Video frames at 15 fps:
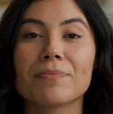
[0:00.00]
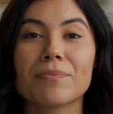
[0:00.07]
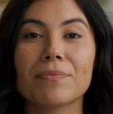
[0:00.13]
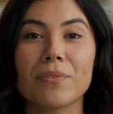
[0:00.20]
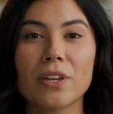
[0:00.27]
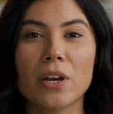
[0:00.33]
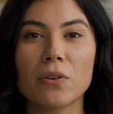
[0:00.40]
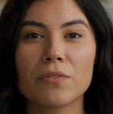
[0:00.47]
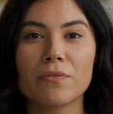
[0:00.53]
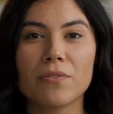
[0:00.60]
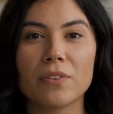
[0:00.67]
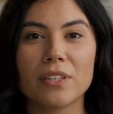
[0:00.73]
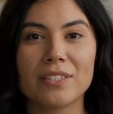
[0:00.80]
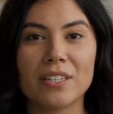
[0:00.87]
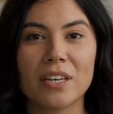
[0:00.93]
Known
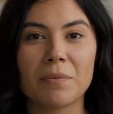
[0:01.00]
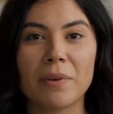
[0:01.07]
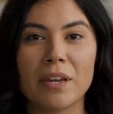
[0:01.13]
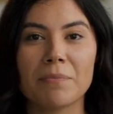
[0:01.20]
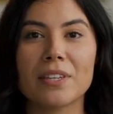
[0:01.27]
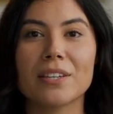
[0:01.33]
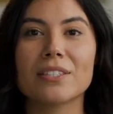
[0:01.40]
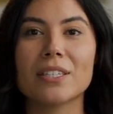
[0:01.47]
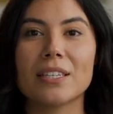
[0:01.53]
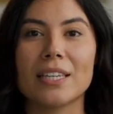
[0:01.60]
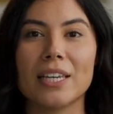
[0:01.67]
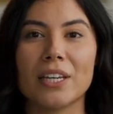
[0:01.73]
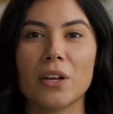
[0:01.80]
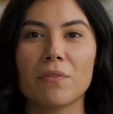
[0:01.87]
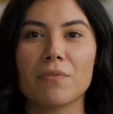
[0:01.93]
for its commitment to
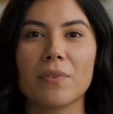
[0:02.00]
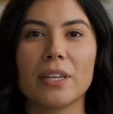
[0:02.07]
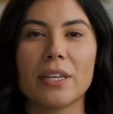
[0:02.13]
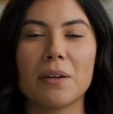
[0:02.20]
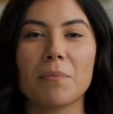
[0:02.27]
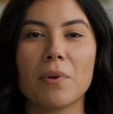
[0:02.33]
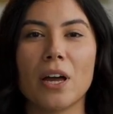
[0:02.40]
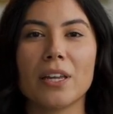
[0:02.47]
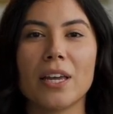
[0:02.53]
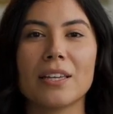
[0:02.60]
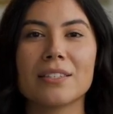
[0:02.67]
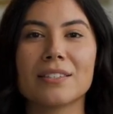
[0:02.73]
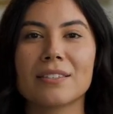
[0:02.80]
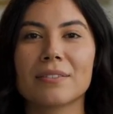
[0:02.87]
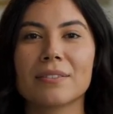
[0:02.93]
eco-friendly
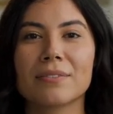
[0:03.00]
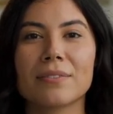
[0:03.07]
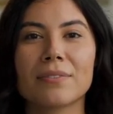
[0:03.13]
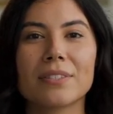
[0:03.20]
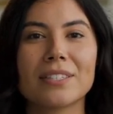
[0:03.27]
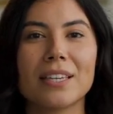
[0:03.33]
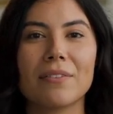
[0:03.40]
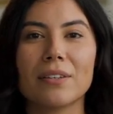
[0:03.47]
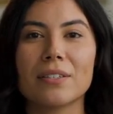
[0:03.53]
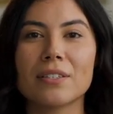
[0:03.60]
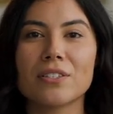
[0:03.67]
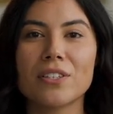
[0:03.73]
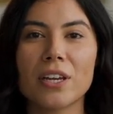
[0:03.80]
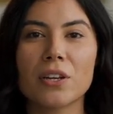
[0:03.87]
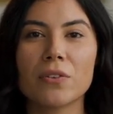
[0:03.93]
products,
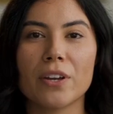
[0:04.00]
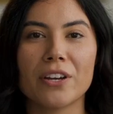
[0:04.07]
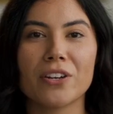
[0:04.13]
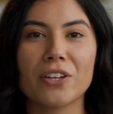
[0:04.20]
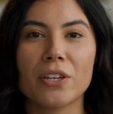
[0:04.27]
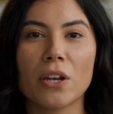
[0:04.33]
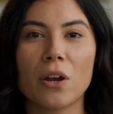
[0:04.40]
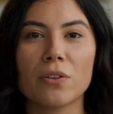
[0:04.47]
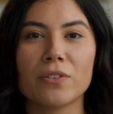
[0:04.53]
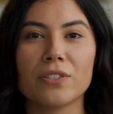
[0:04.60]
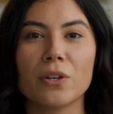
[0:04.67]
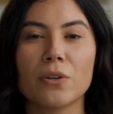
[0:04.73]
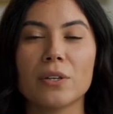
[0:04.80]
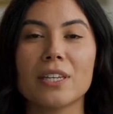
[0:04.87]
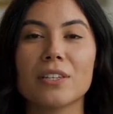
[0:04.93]
seventh generation
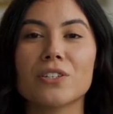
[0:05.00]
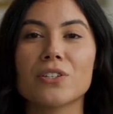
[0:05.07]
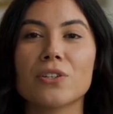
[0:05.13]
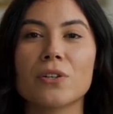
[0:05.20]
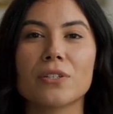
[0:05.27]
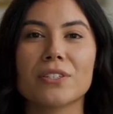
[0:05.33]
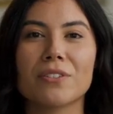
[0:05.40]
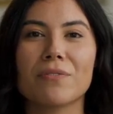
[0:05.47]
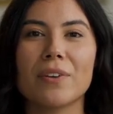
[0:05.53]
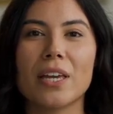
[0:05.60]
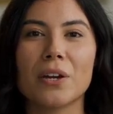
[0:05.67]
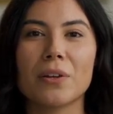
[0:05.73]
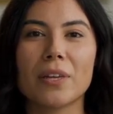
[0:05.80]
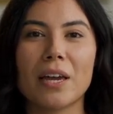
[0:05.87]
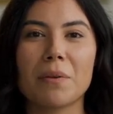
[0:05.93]
also ensures
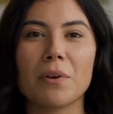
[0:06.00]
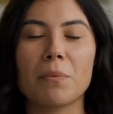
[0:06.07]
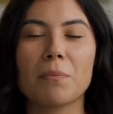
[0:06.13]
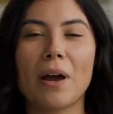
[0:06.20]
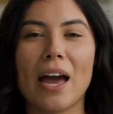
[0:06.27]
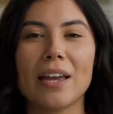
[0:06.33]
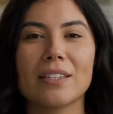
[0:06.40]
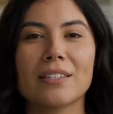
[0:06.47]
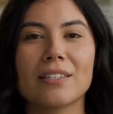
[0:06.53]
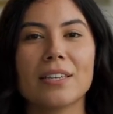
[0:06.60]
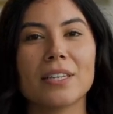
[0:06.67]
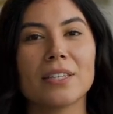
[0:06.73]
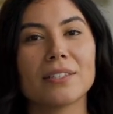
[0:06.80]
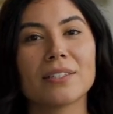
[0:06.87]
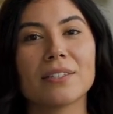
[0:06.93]
fair labor
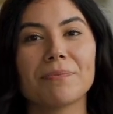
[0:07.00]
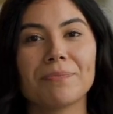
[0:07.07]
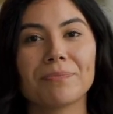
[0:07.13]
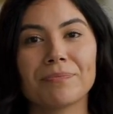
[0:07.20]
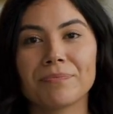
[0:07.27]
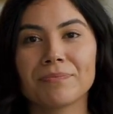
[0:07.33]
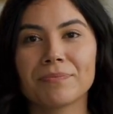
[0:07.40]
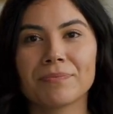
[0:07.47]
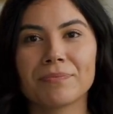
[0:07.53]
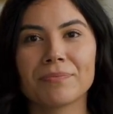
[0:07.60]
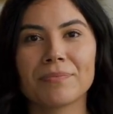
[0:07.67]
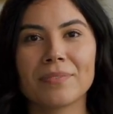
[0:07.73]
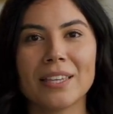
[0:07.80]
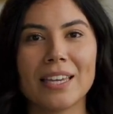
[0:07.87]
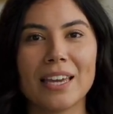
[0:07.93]
practices.
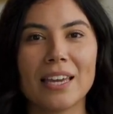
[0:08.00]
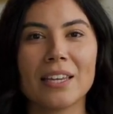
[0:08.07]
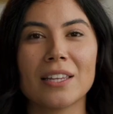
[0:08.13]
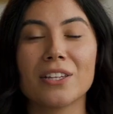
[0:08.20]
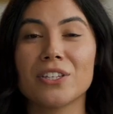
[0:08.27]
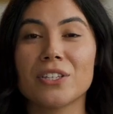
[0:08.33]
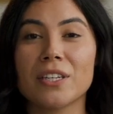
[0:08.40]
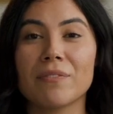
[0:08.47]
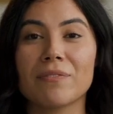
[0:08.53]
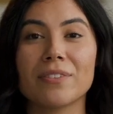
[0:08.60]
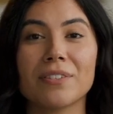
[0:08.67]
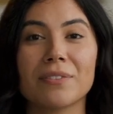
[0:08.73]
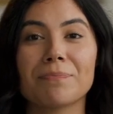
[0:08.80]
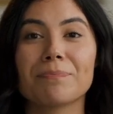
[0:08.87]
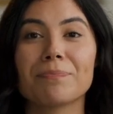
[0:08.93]
Key
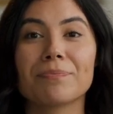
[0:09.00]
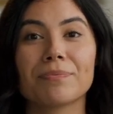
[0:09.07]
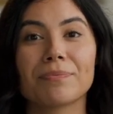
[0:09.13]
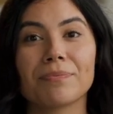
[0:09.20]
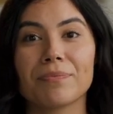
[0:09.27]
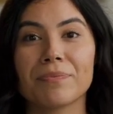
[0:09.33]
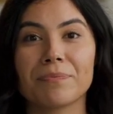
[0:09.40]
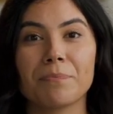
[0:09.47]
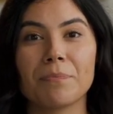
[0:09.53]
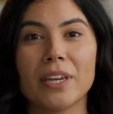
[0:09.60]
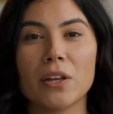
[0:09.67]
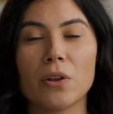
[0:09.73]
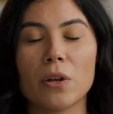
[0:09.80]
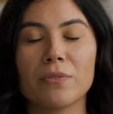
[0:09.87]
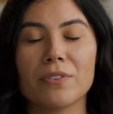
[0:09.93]
initiatives.
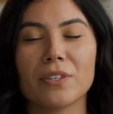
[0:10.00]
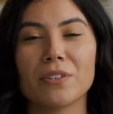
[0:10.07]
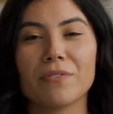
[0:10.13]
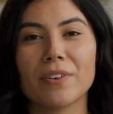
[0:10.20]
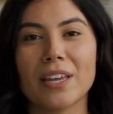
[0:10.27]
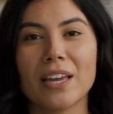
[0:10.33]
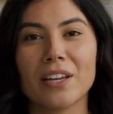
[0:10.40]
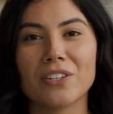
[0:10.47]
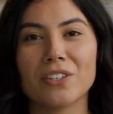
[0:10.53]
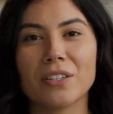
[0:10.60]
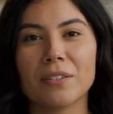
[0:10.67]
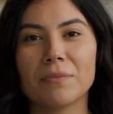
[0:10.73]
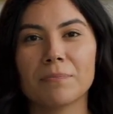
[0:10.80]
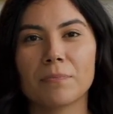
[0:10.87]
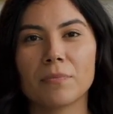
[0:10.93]
B Corp
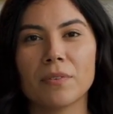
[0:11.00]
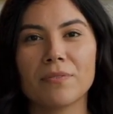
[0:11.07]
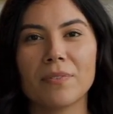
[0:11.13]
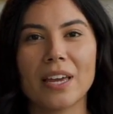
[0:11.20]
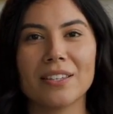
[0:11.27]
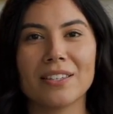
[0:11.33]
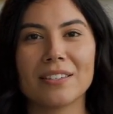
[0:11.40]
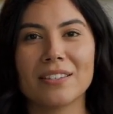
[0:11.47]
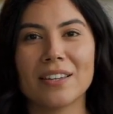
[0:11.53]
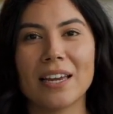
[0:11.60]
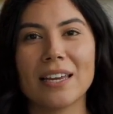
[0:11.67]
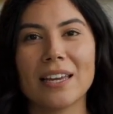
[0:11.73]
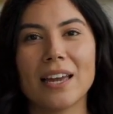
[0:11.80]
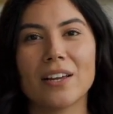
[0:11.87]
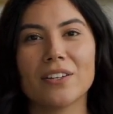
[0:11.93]
certification reflects its
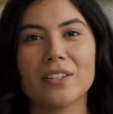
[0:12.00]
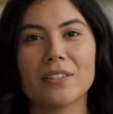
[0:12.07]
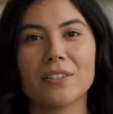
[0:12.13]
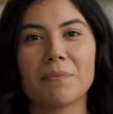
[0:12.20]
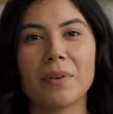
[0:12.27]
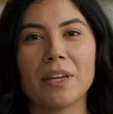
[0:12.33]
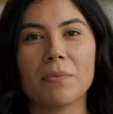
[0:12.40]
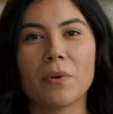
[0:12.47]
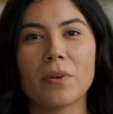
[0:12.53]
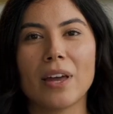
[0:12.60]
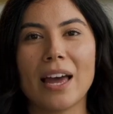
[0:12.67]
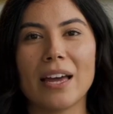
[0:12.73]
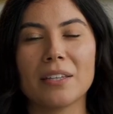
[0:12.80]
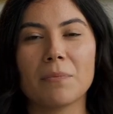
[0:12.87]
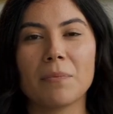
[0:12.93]
dedication to people
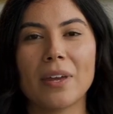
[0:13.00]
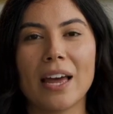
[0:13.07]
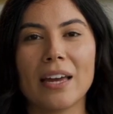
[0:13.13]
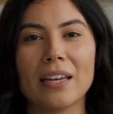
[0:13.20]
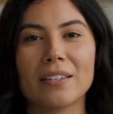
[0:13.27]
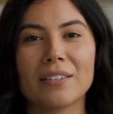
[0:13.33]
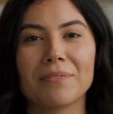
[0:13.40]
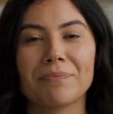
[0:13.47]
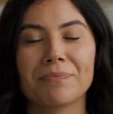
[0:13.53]
and the planet.